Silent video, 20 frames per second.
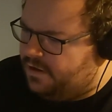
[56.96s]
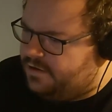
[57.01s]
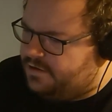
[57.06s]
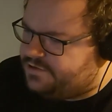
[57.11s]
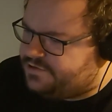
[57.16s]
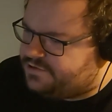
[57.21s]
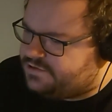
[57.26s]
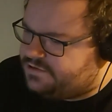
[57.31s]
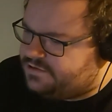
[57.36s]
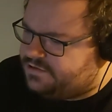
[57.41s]

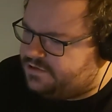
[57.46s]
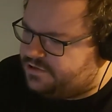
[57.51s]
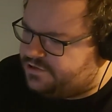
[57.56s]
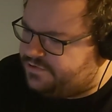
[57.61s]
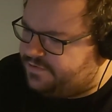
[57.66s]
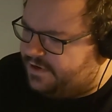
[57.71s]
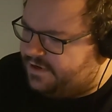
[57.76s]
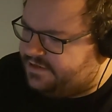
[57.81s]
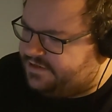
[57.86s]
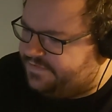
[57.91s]
Looks
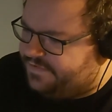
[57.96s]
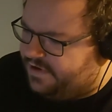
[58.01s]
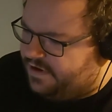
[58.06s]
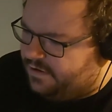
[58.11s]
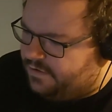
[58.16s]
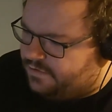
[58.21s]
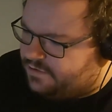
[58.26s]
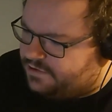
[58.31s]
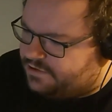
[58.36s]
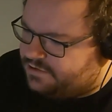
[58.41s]

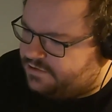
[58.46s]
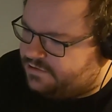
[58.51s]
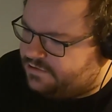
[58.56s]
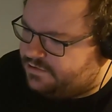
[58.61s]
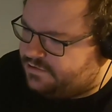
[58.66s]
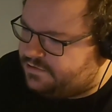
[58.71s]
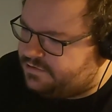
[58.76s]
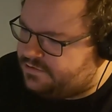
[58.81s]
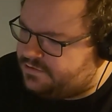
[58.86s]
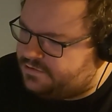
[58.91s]
relatively old.
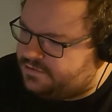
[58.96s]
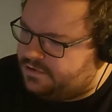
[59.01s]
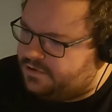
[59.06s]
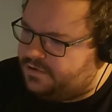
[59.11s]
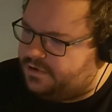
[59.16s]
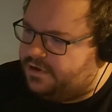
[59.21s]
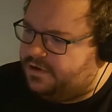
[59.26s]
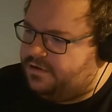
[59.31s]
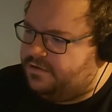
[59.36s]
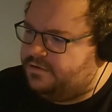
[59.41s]

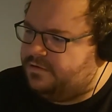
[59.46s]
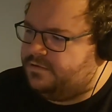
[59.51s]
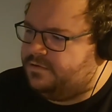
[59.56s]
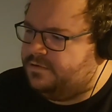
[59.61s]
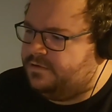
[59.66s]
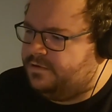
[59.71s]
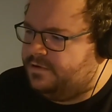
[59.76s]
Oh, yeah.